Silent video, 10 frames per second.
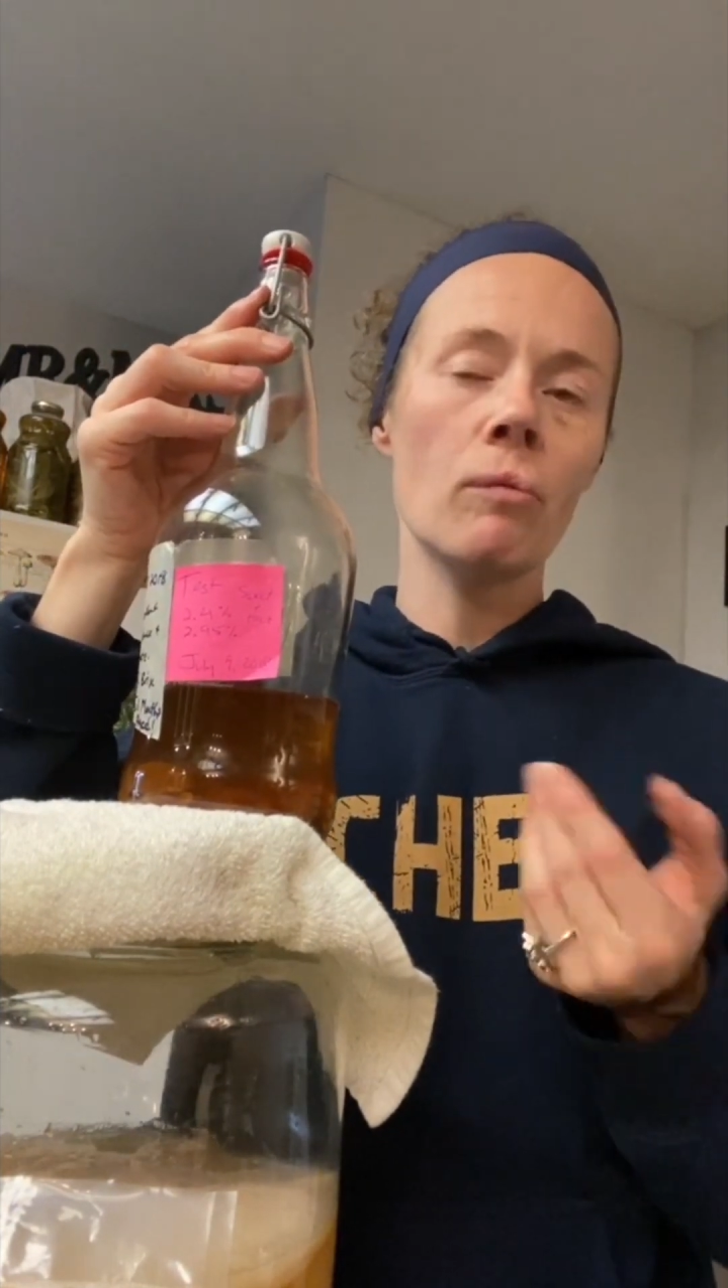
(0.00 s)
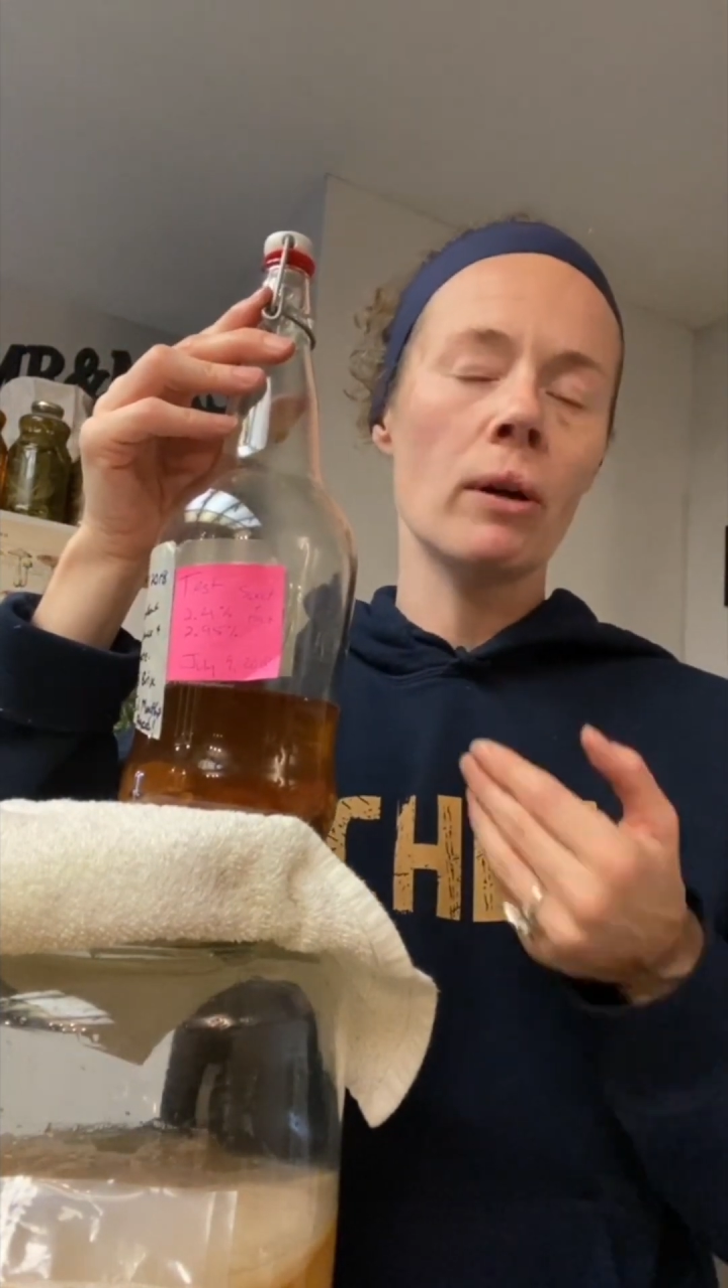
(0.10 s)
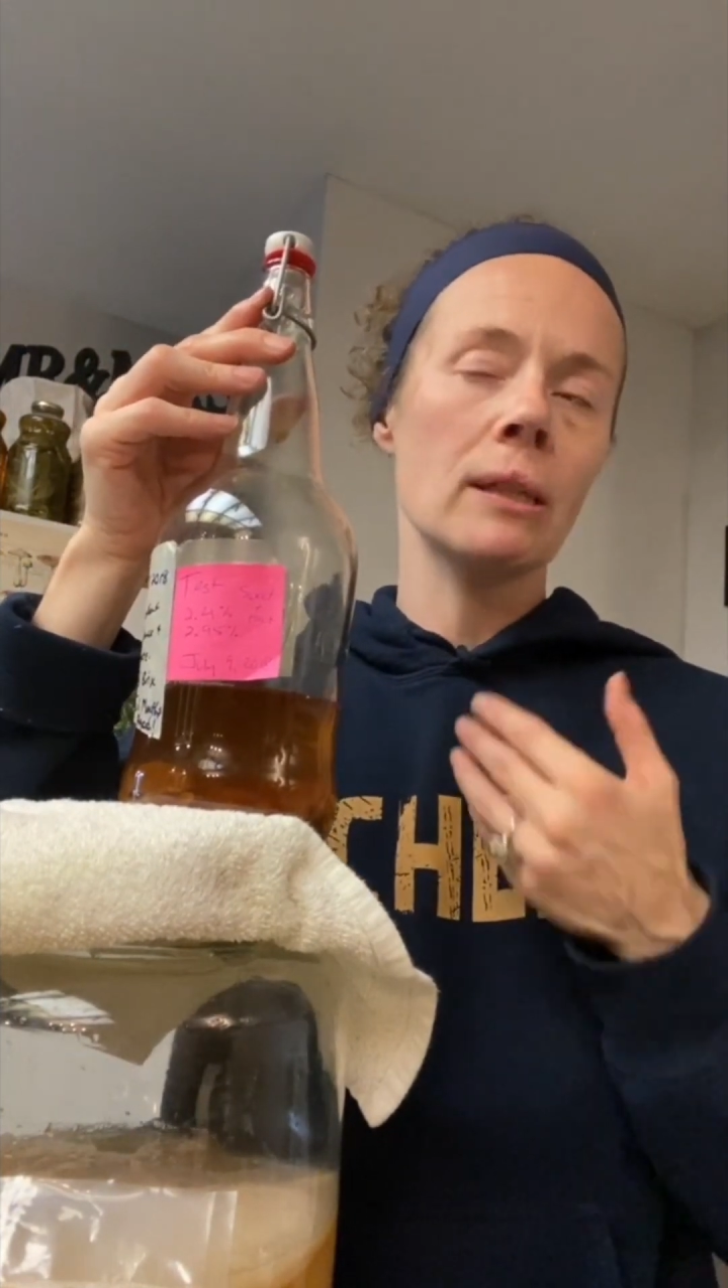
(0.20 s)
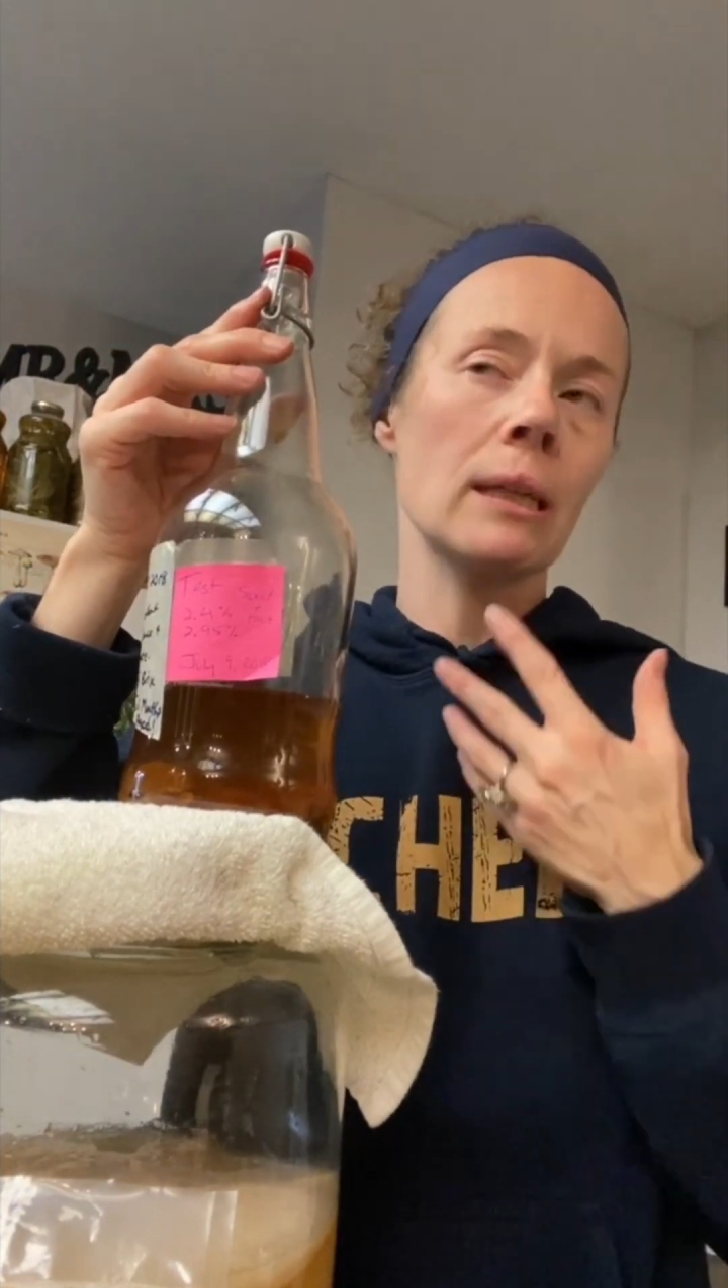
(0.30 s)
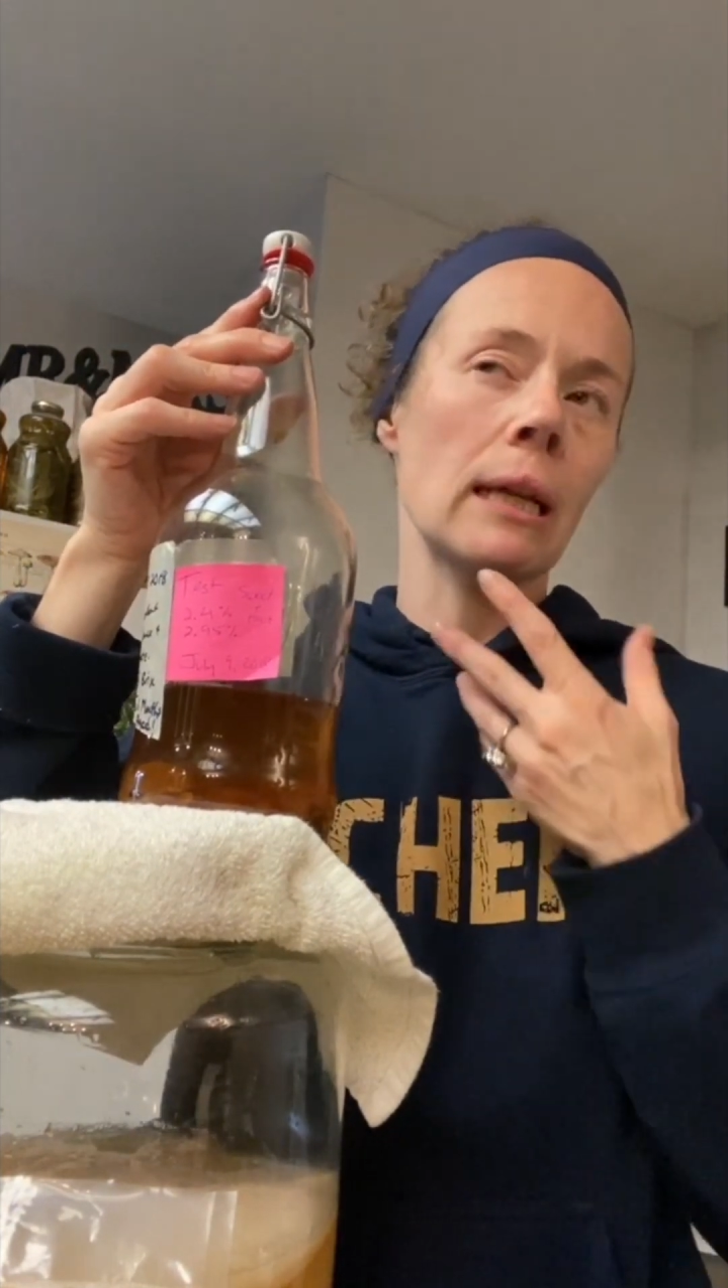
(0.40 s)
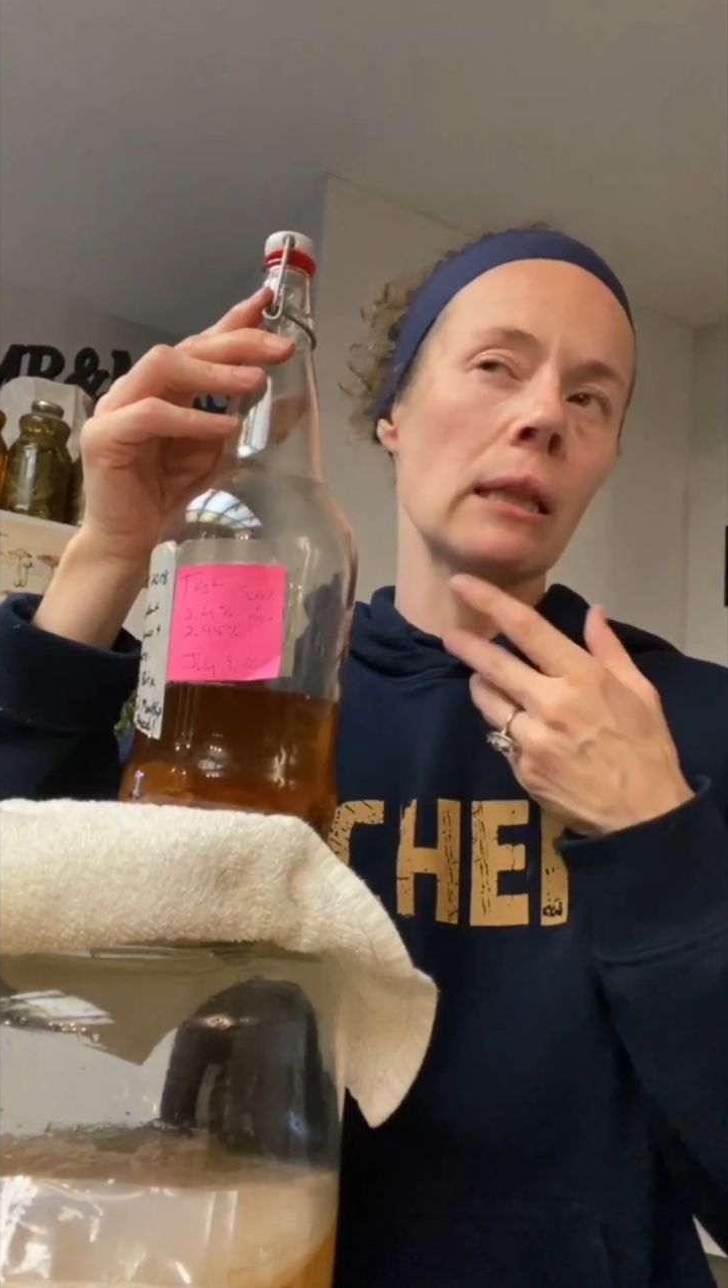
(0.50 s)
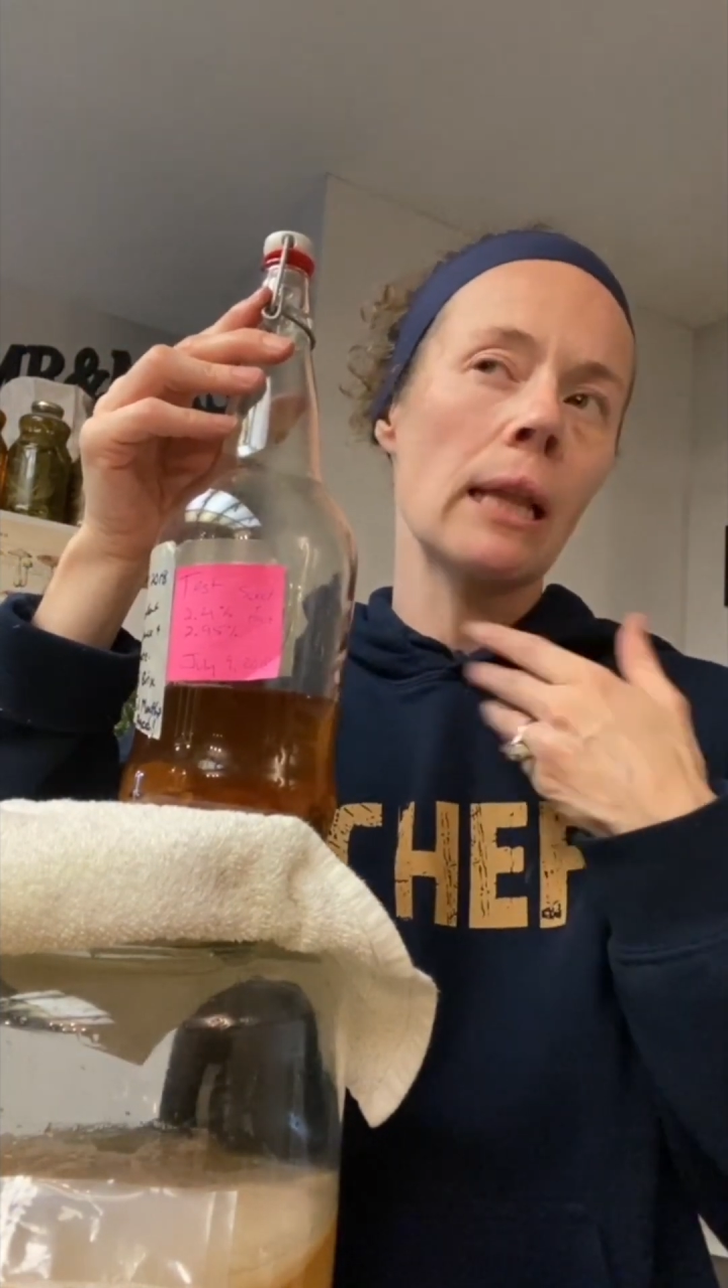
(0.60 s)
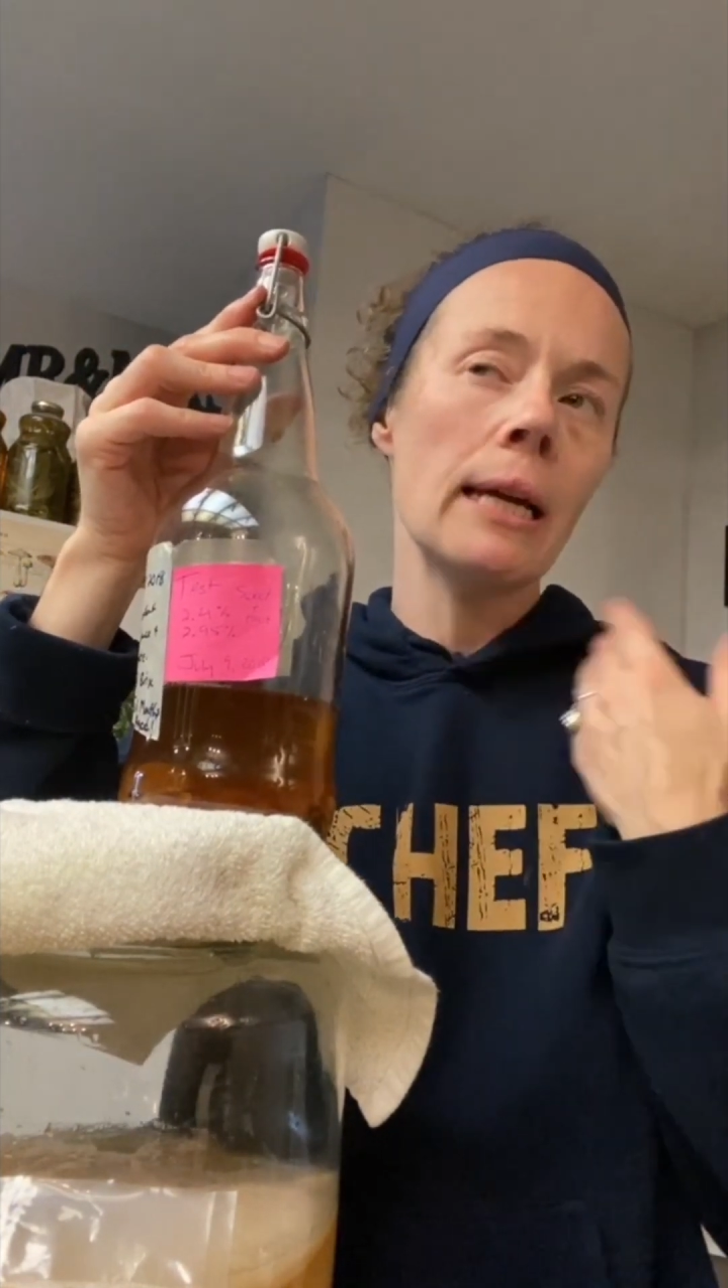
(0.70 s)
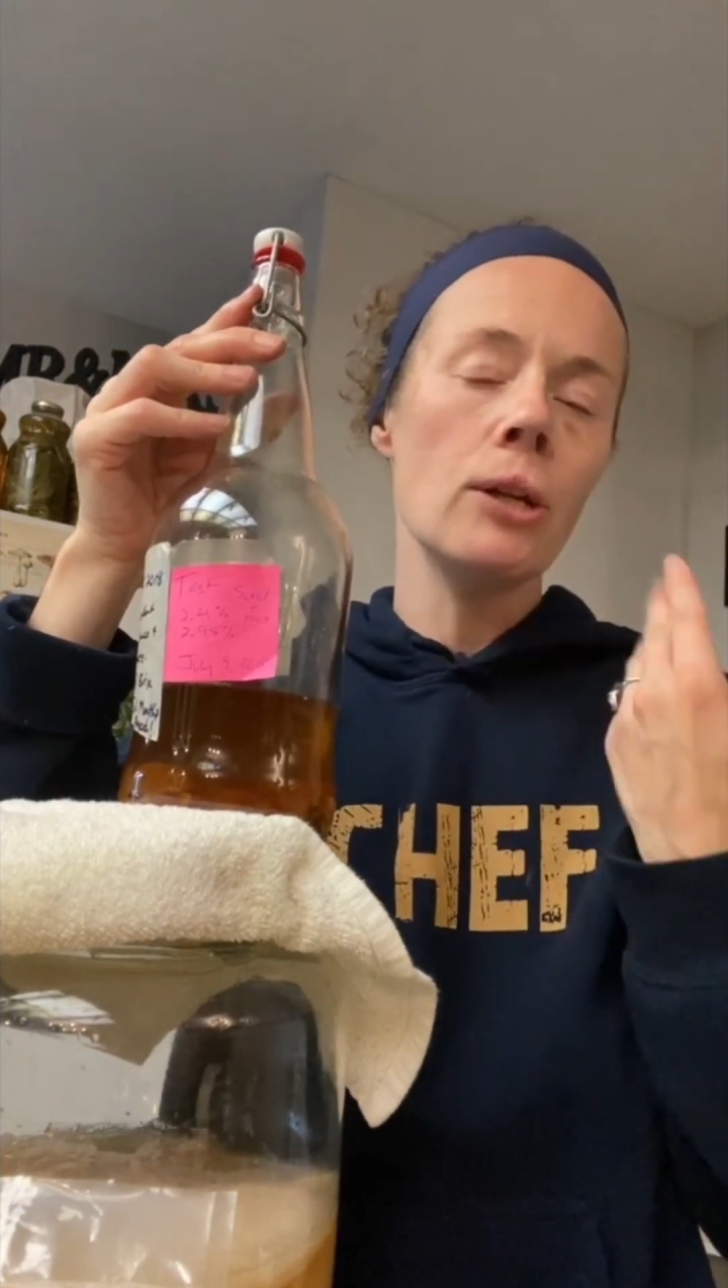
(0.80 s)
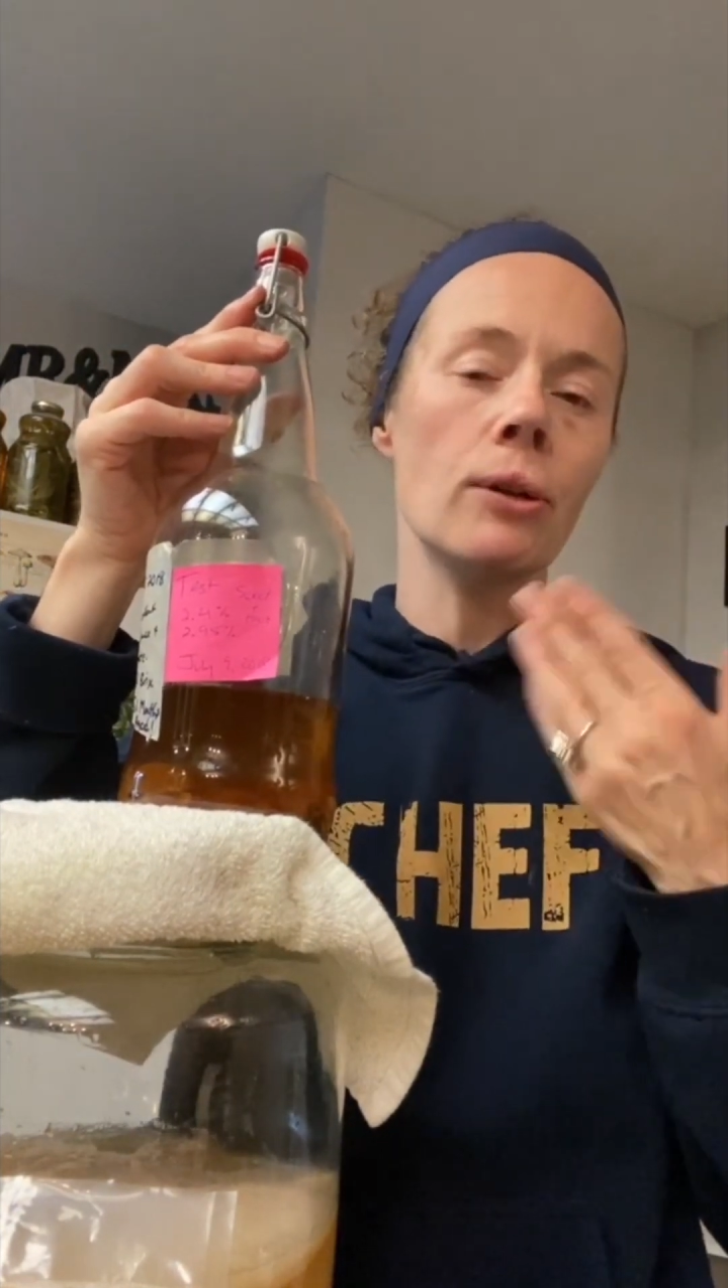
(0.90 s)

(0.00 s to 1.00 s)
where it's like light,